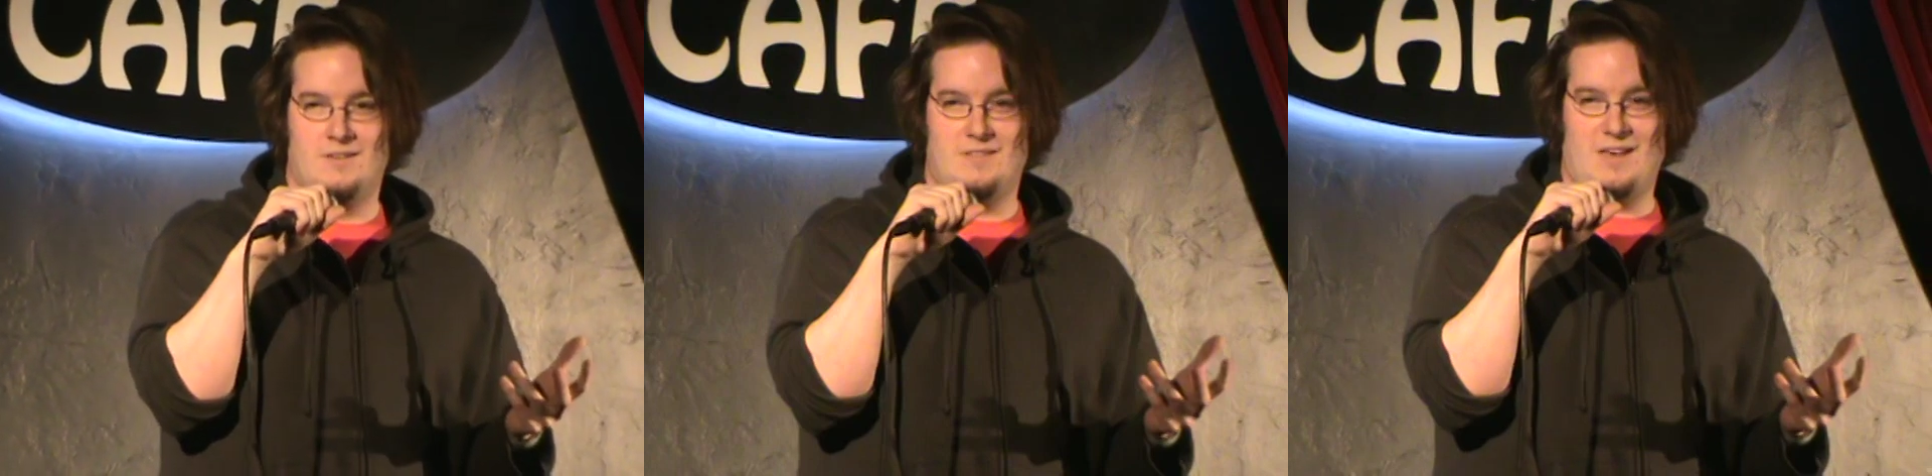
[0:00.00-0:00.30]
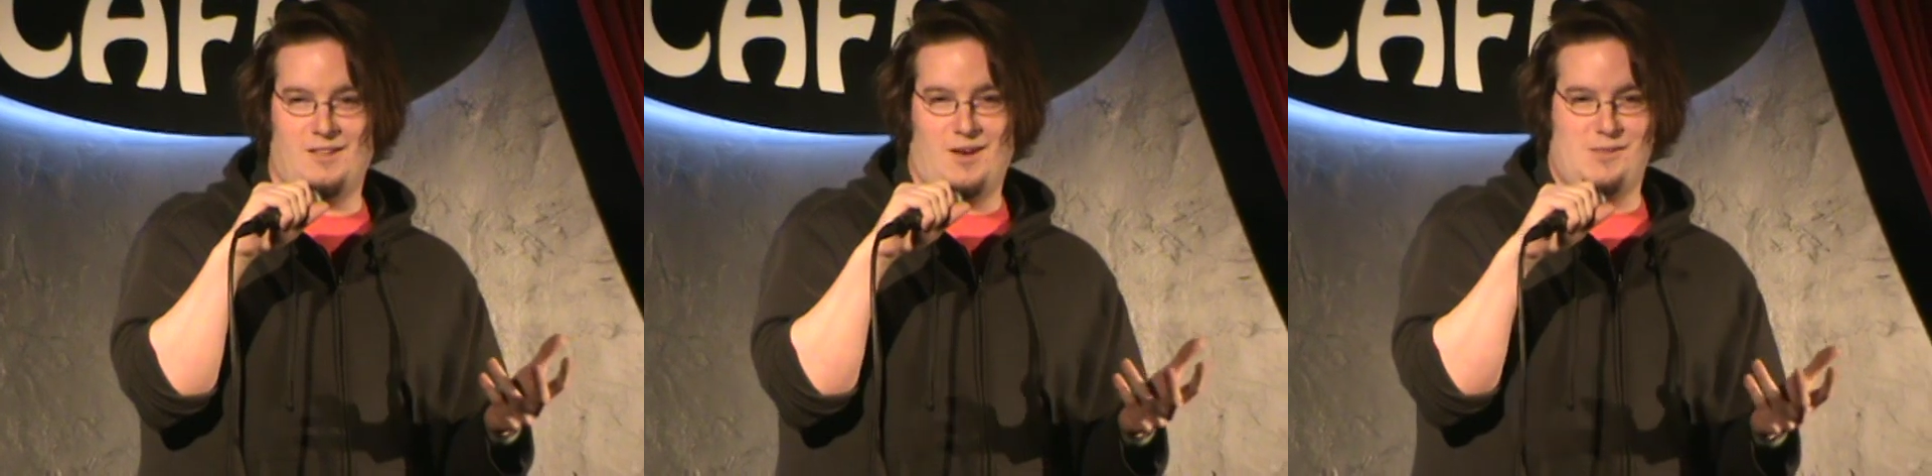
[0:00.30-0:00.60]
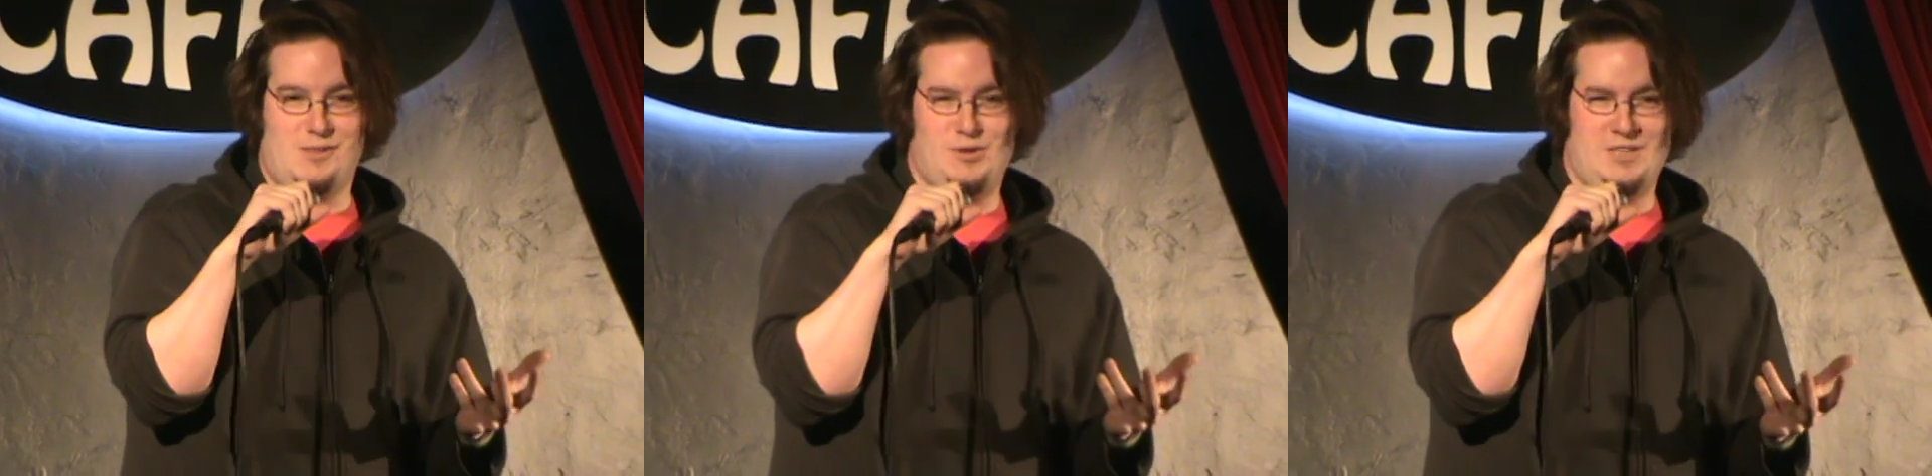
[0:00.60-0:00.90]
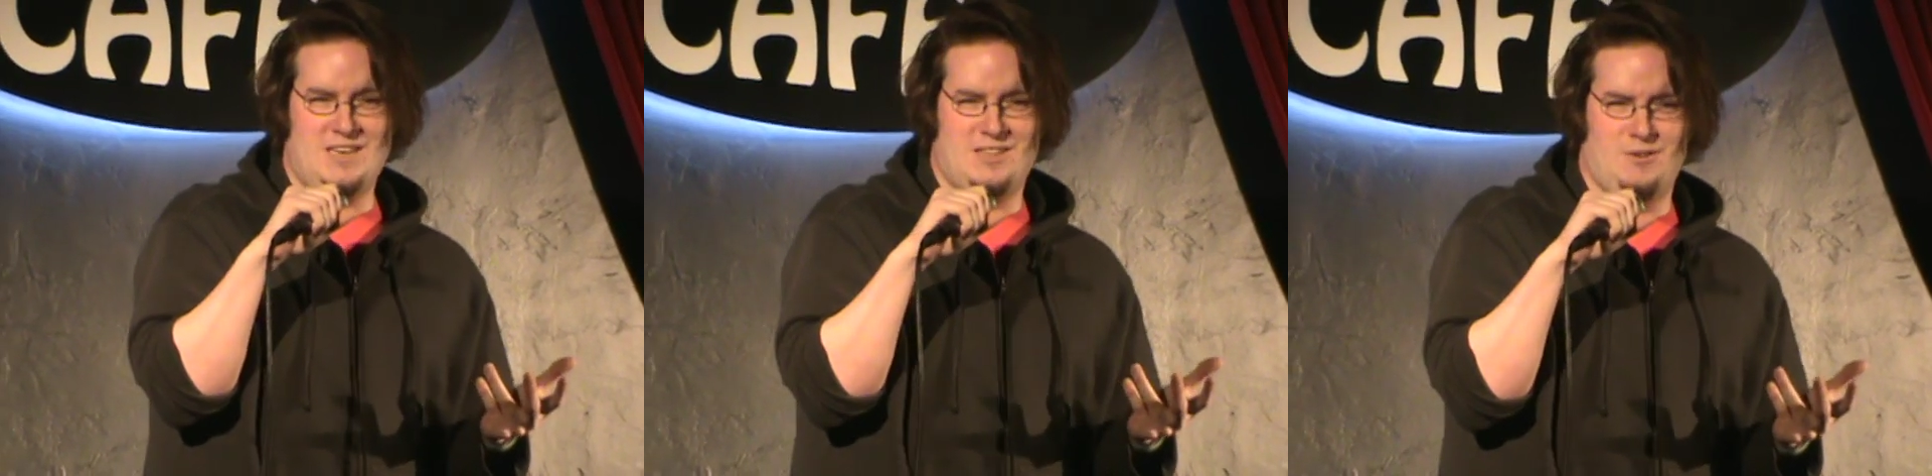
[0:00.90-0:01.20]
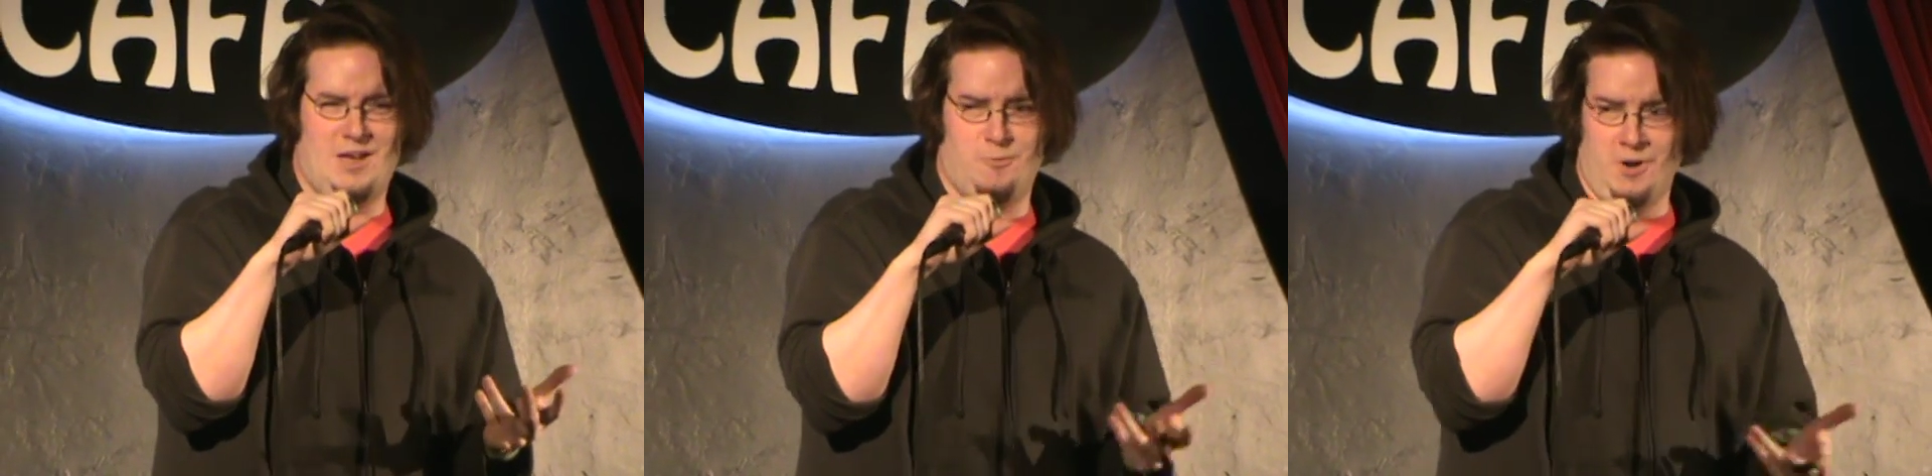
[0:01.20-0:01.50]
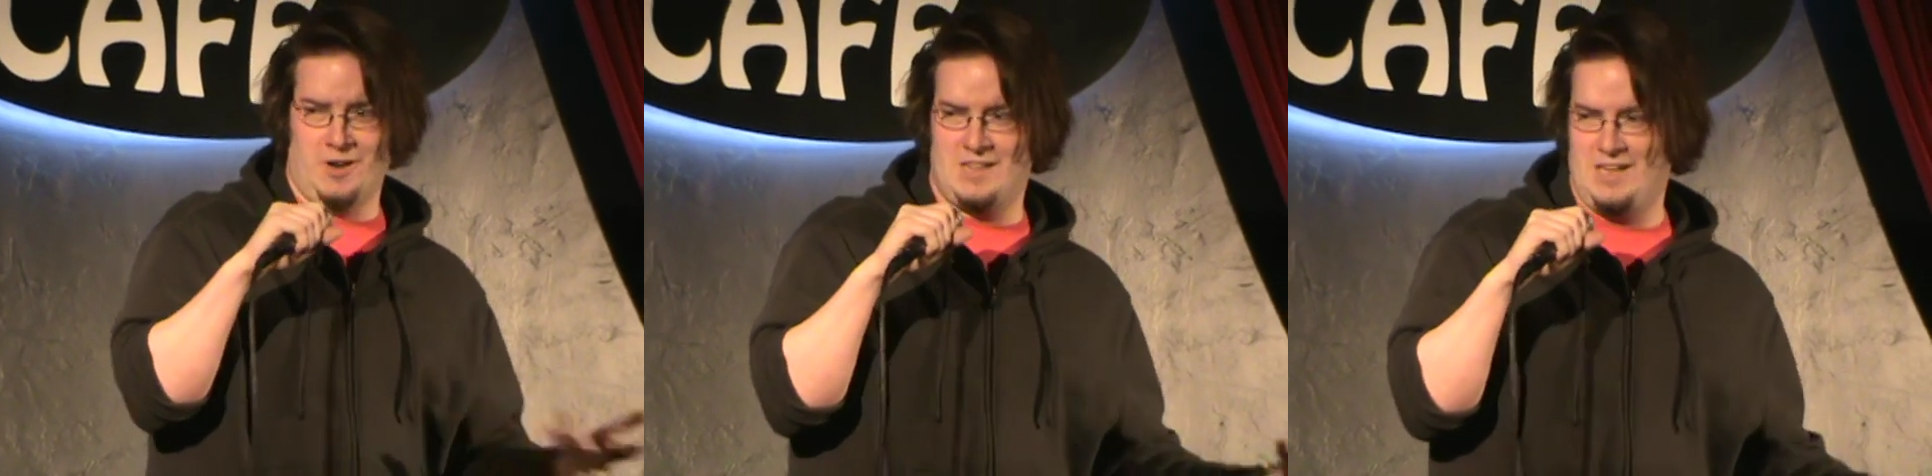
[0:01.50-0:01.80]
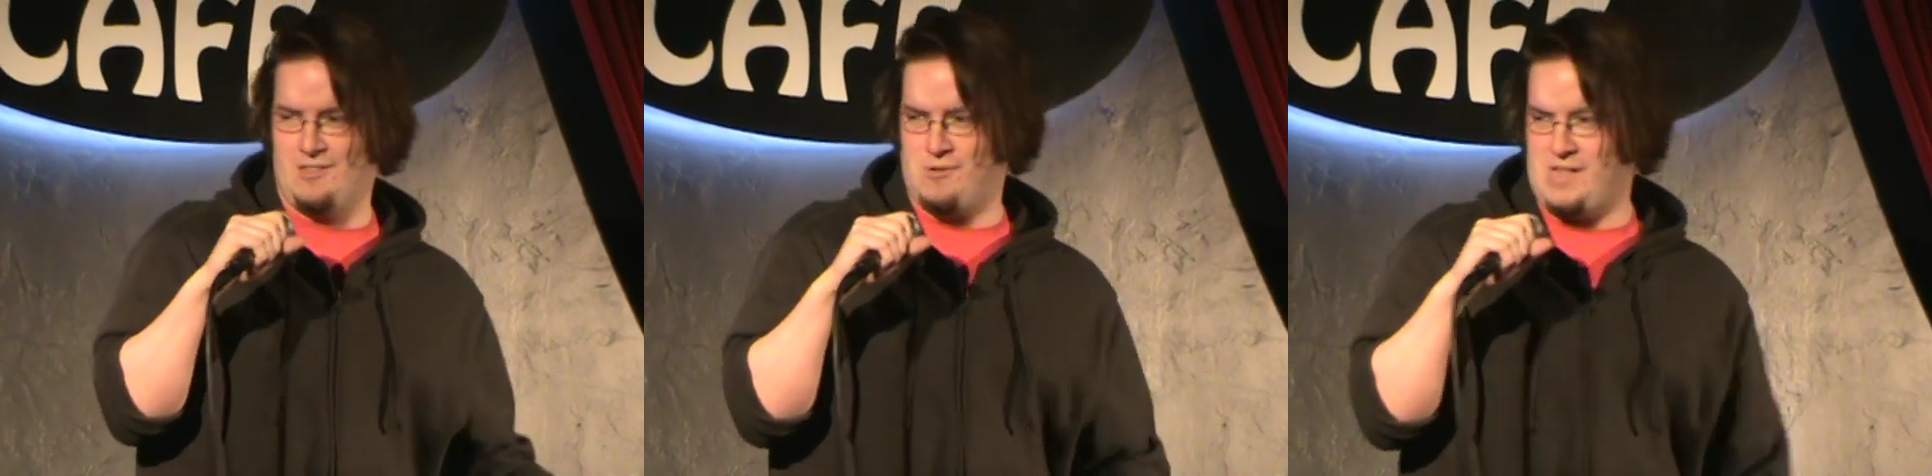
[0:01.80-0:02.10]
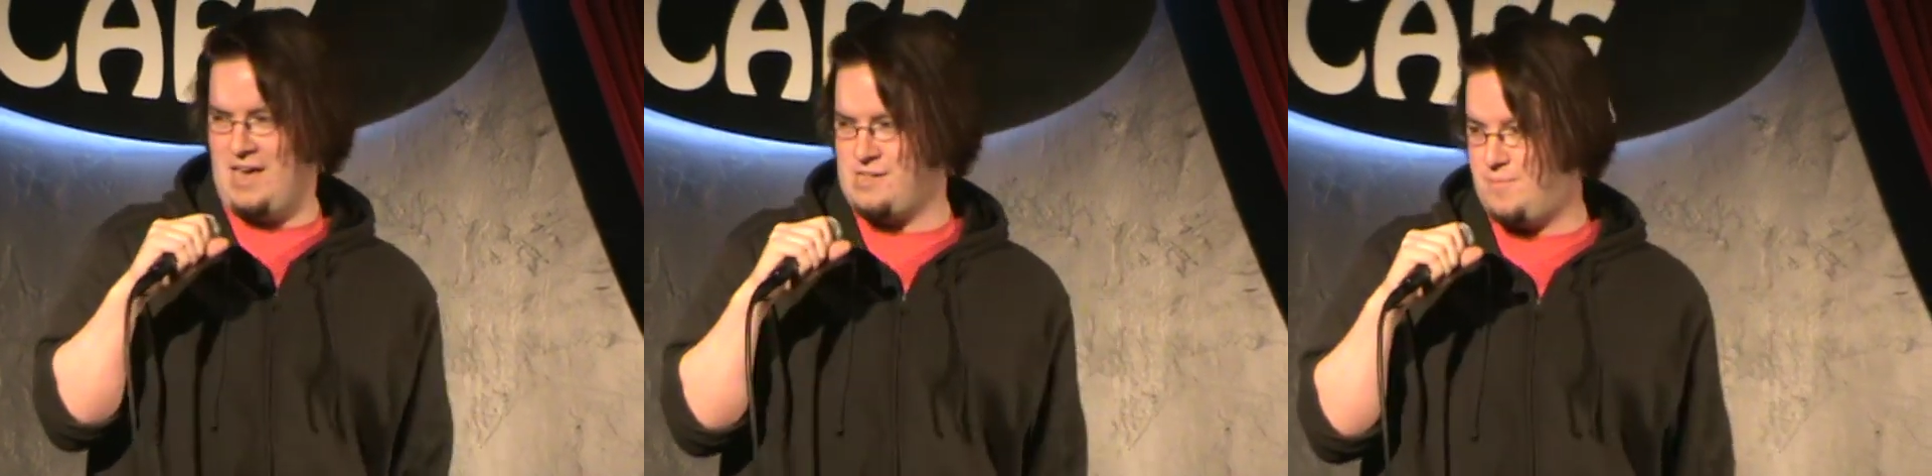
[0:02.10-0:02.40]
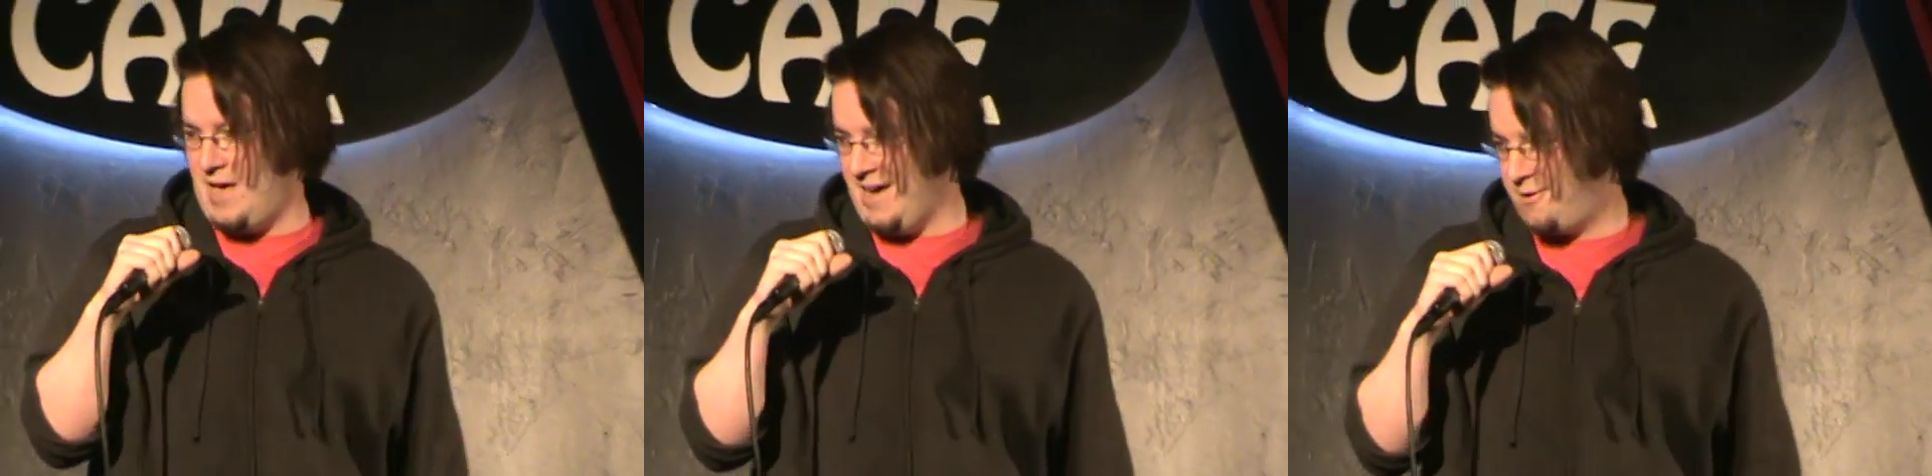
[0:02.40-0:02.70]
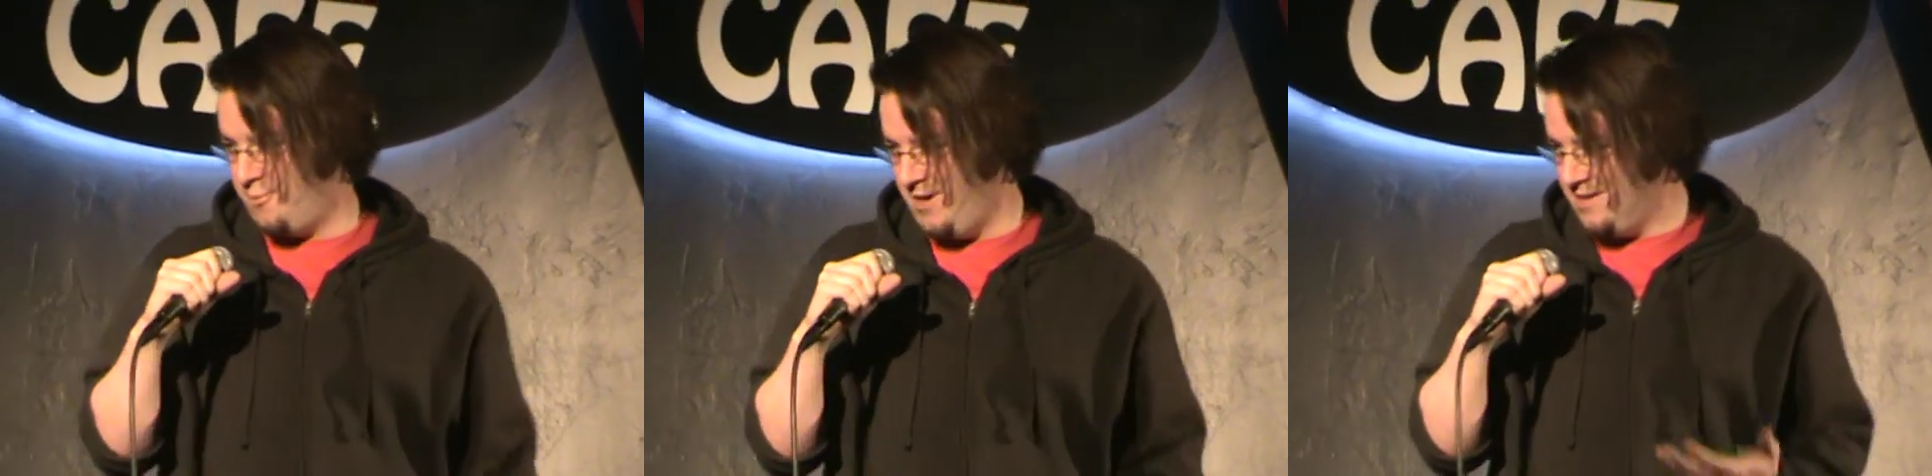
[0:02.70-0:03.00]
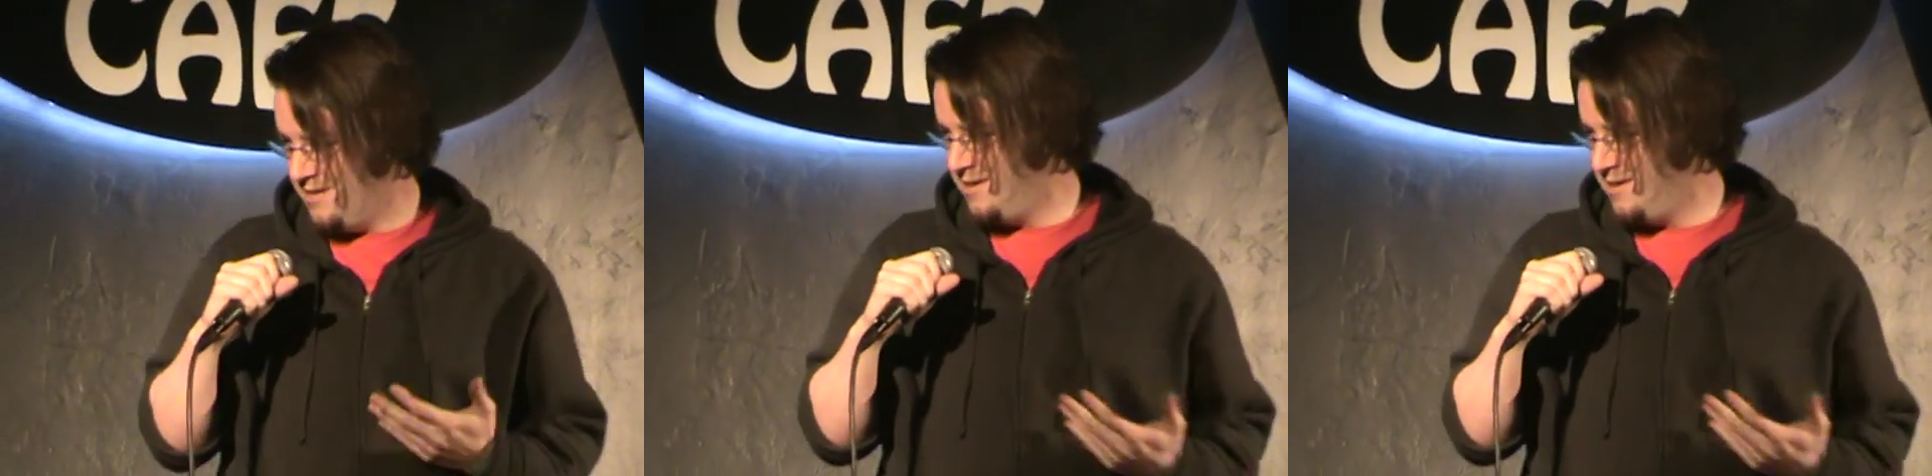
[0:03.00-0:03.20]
that lost their shit. They're like, we're going to need those eyes back. What?